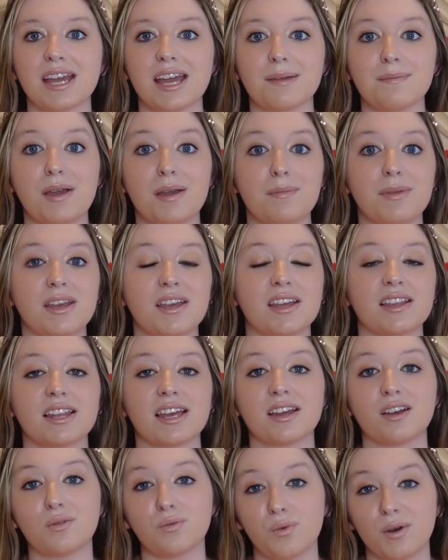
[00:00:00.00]
it maybe
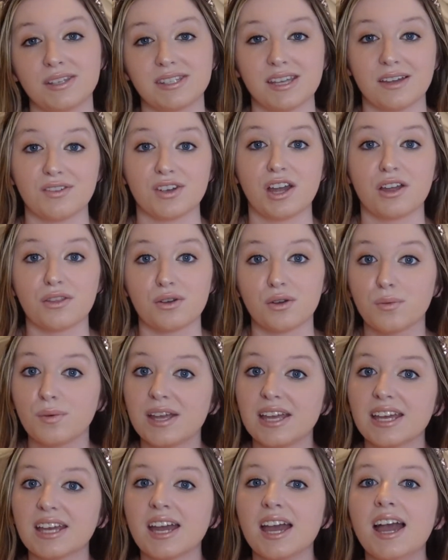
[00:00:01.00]
like once every other
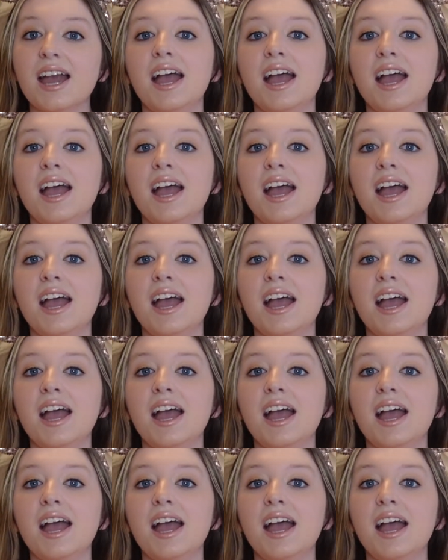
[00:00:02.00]
week,